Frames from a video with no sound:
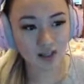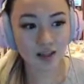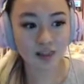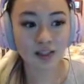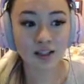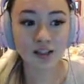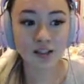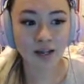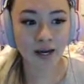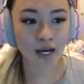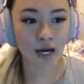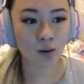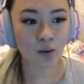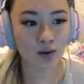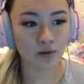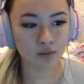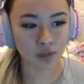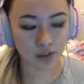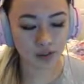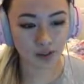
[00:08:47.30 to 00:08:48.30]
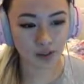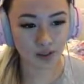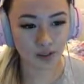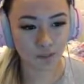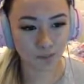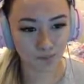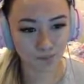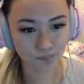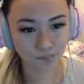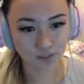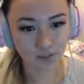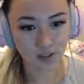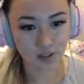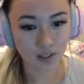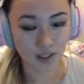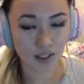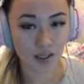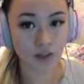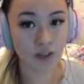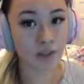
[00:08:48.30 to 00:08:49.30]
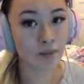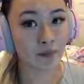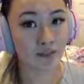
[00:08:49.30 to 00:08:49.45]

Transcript: the layout of Unity. There'll be